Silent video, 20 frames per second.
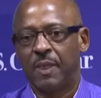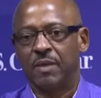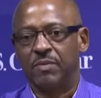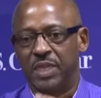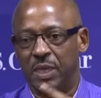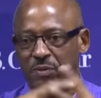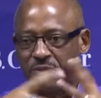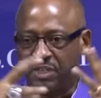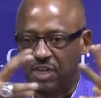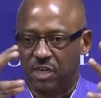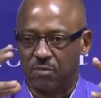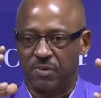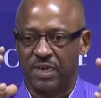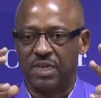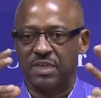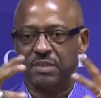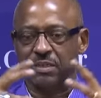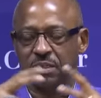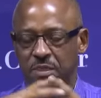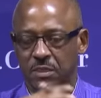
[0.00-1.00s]
Then we talk
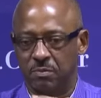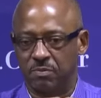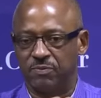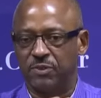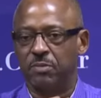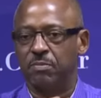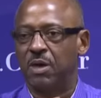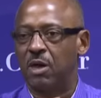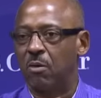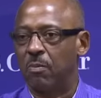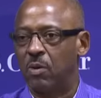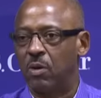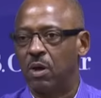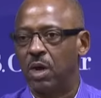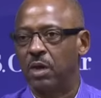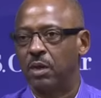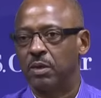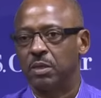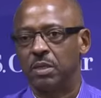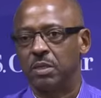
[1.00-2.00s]
about the football
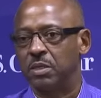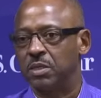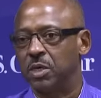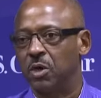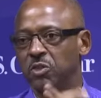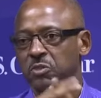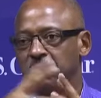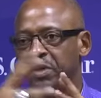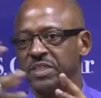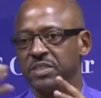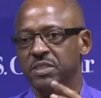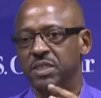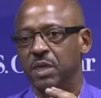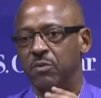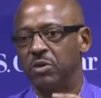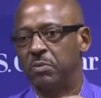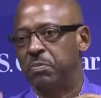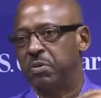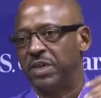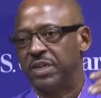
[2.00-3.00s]
part. Coach mentioned it,
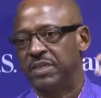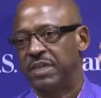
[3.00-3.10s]
we play